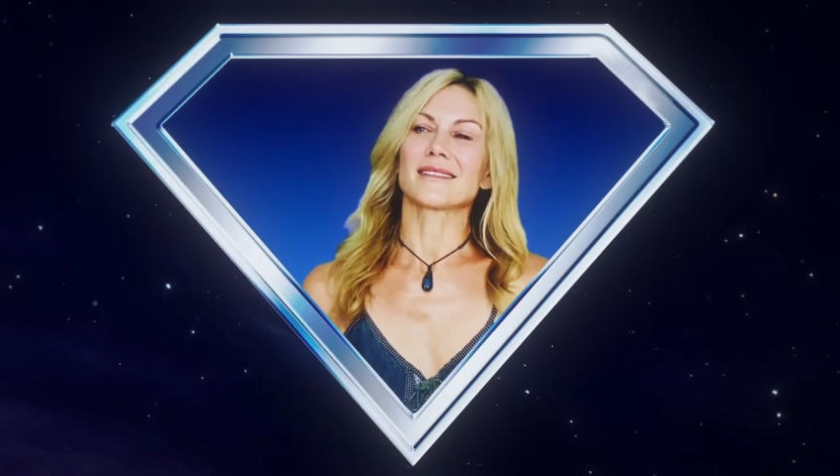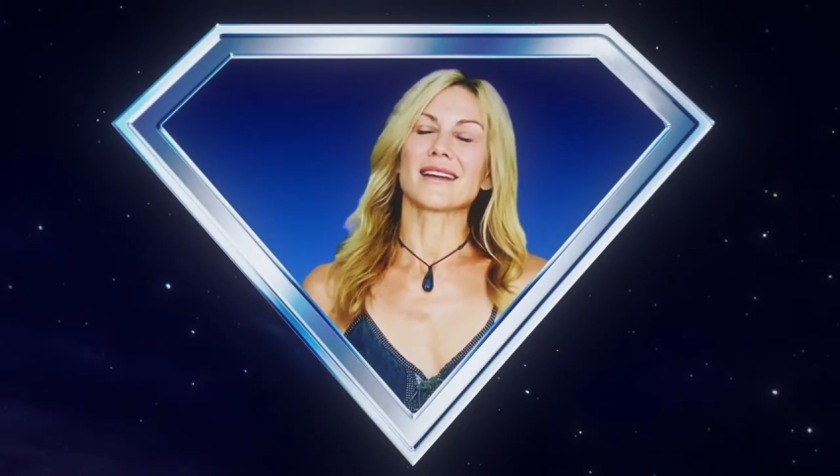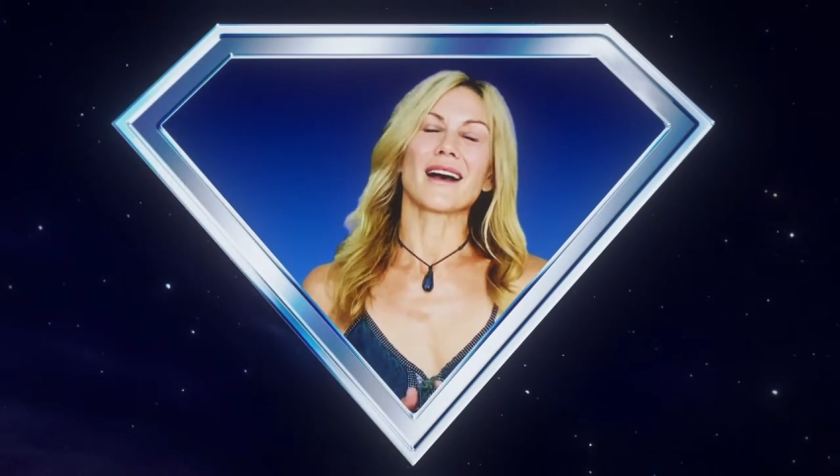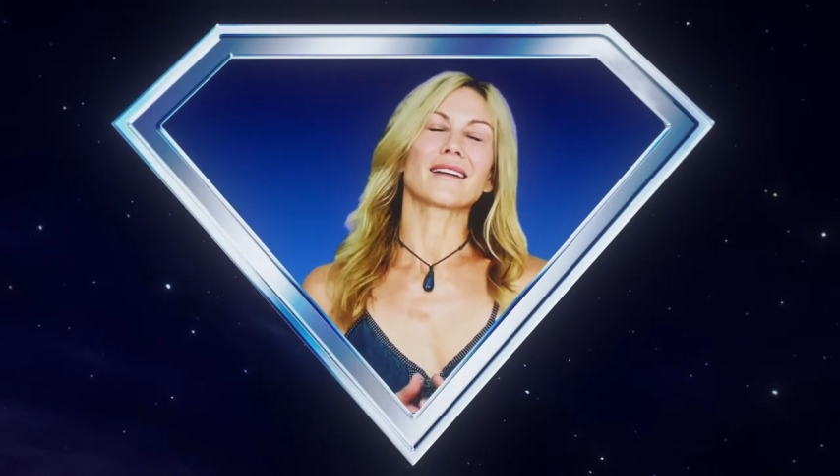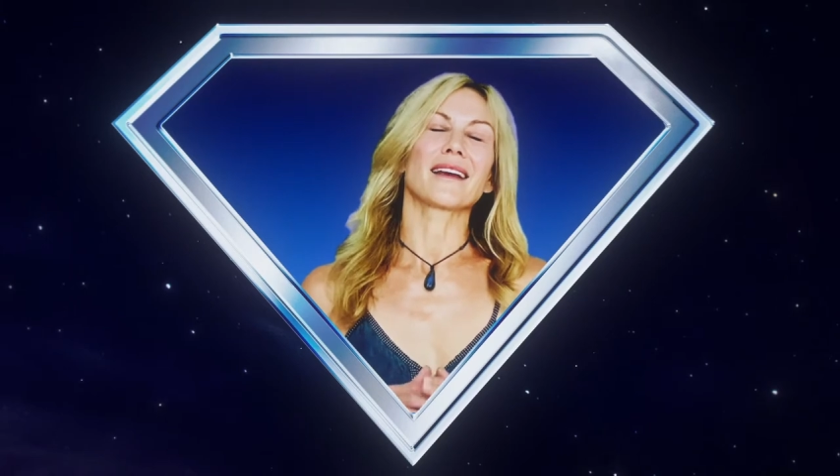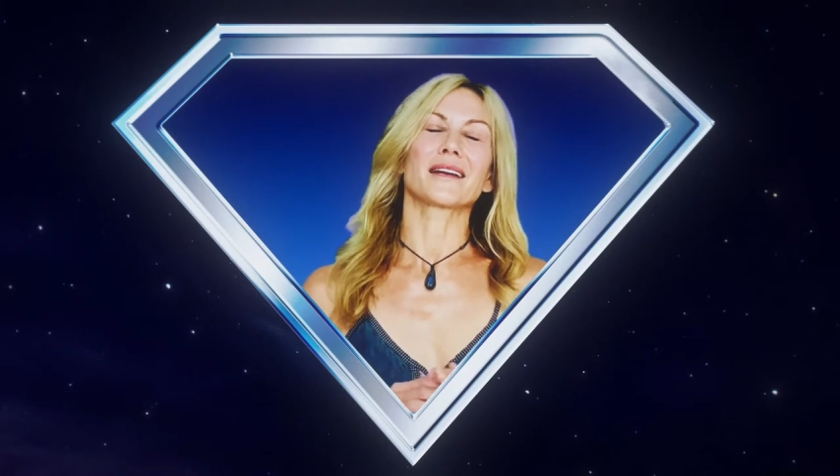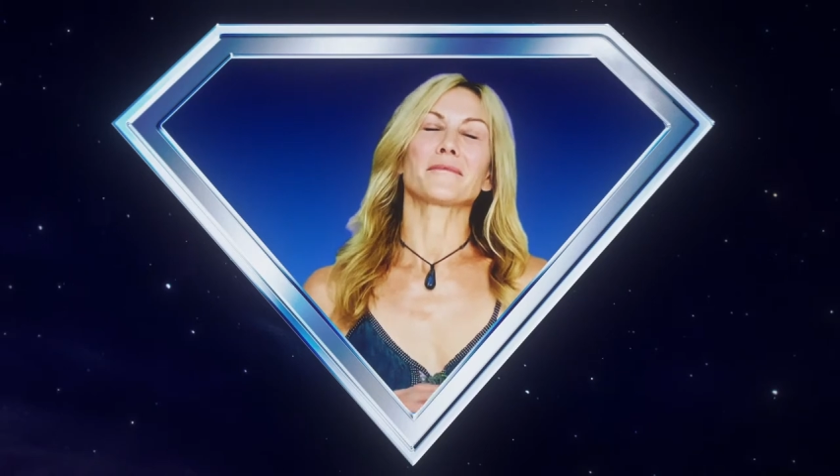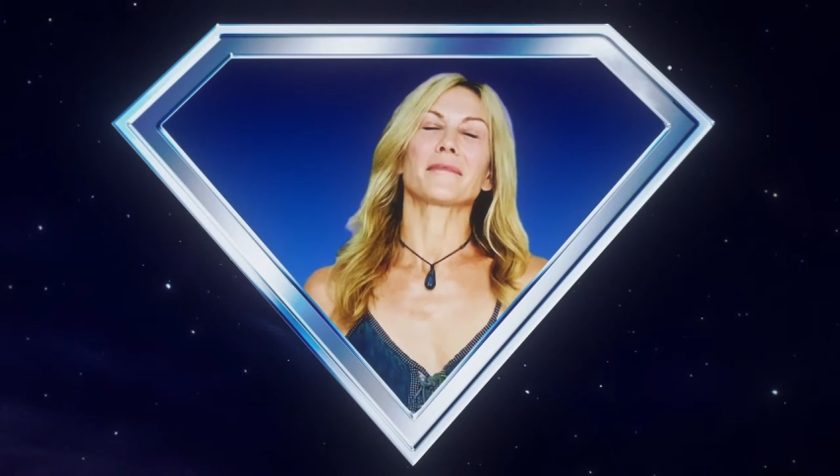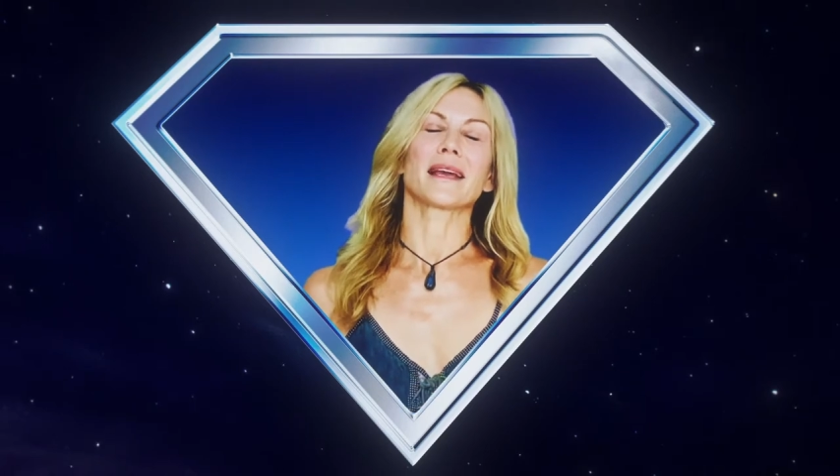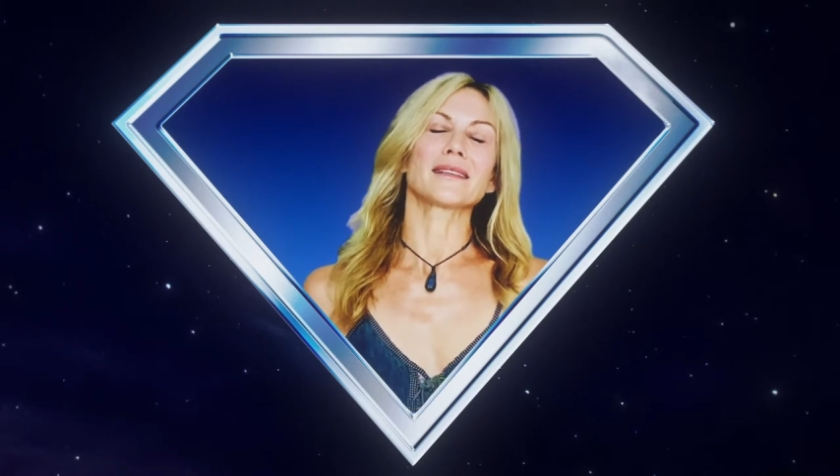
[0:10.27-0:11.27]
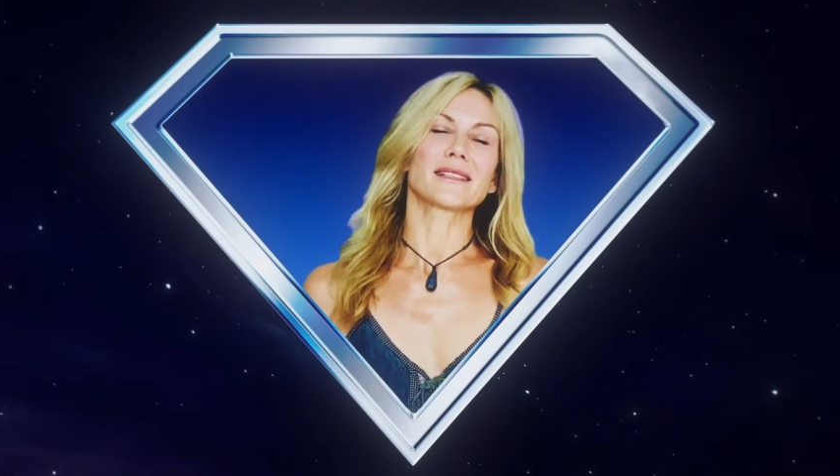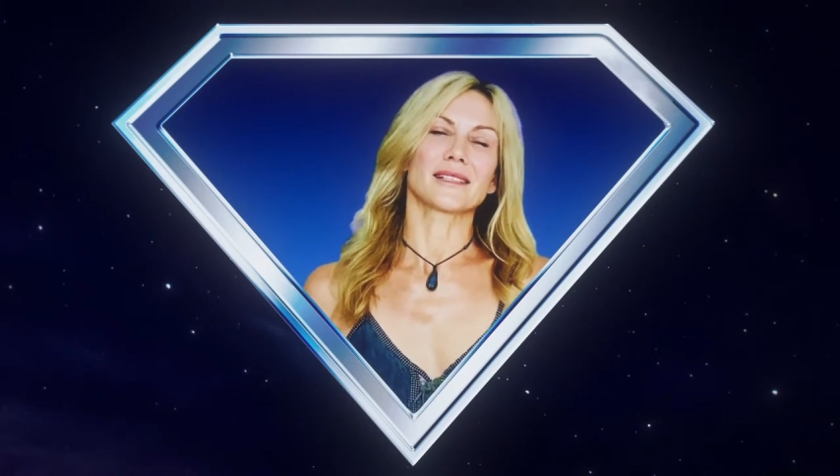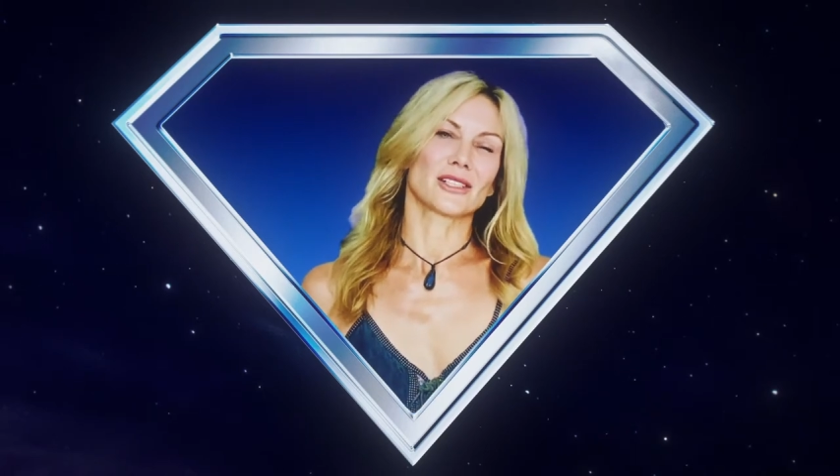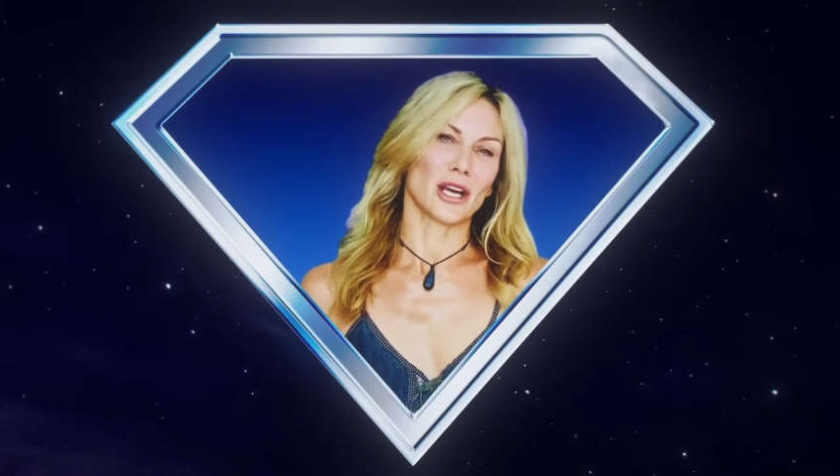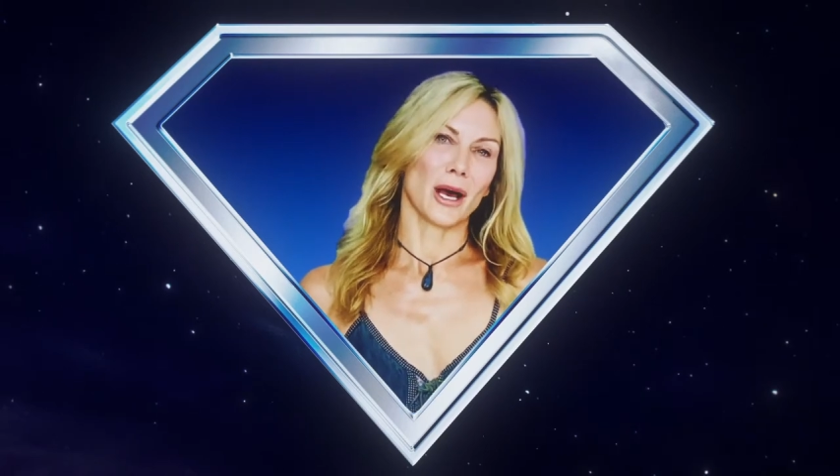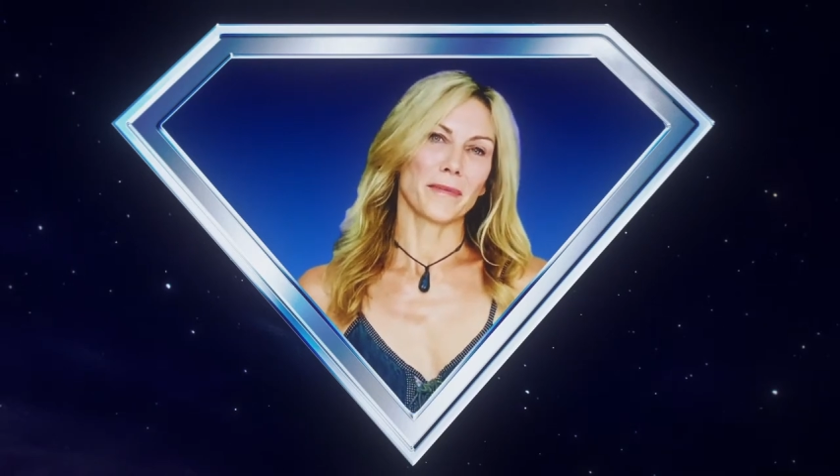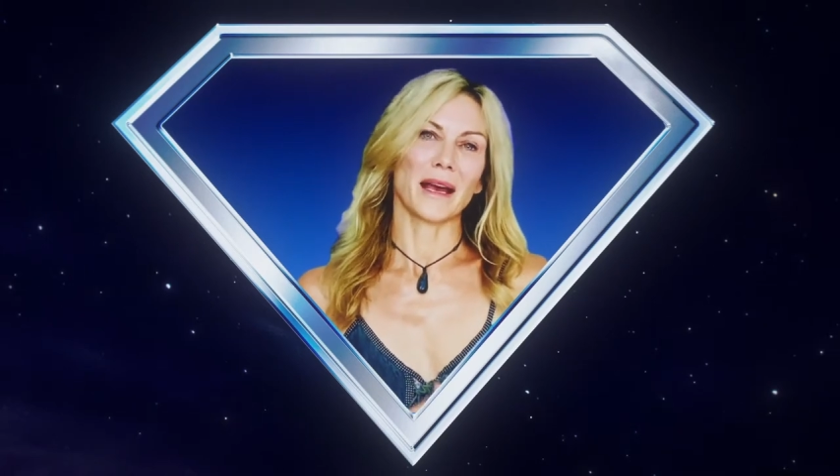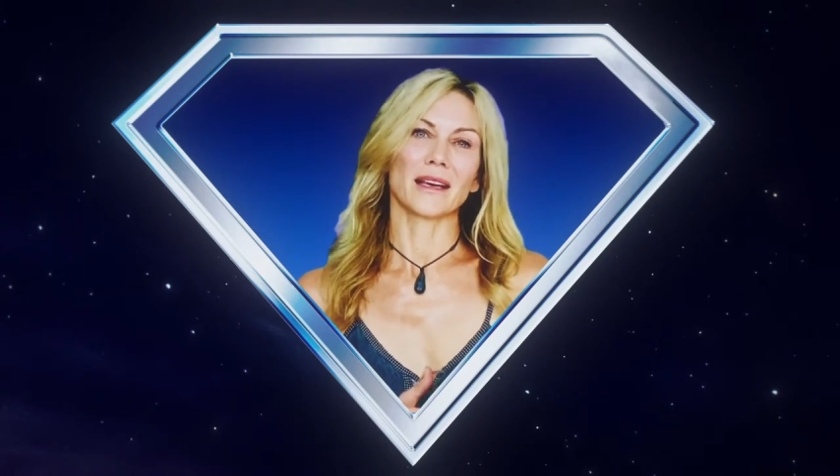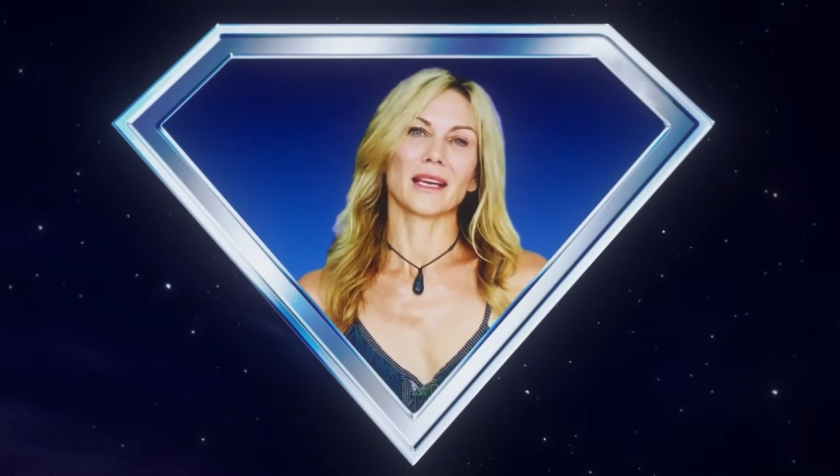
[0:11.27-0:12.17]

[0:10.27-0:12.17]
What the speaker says: done an amazing job at